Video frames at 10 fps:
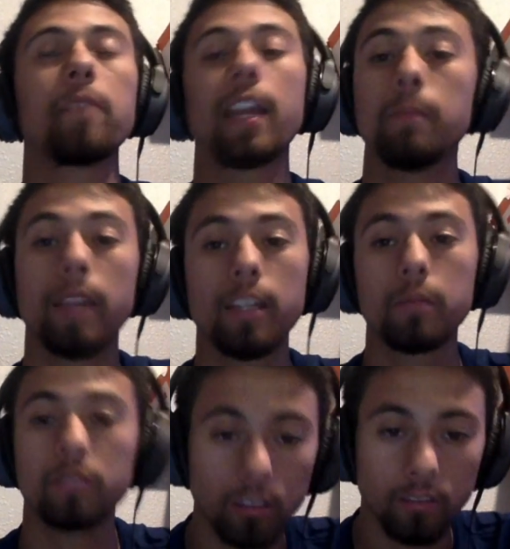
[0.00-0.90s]
he made
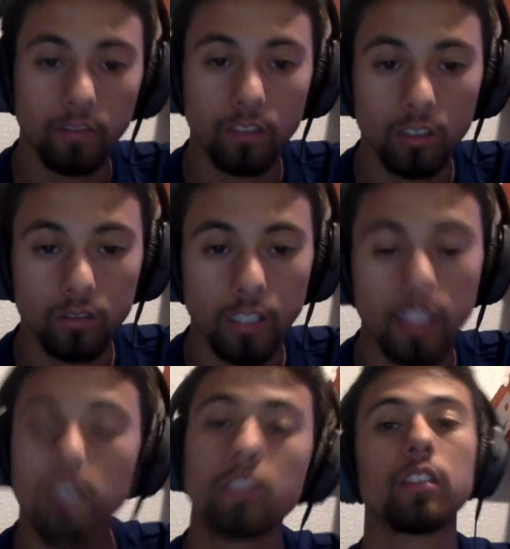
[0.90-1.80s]
himself, and
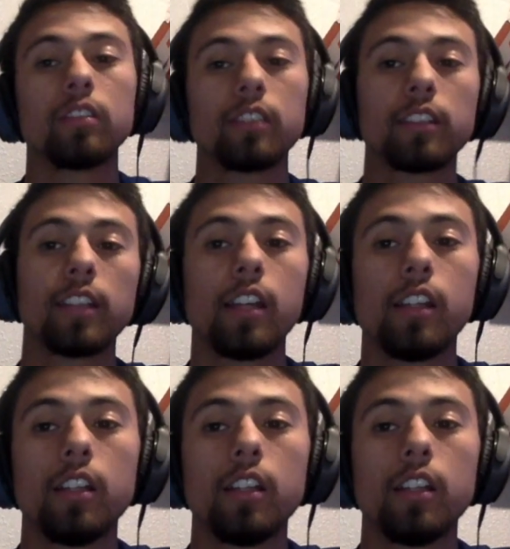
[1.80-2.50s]
other things like that.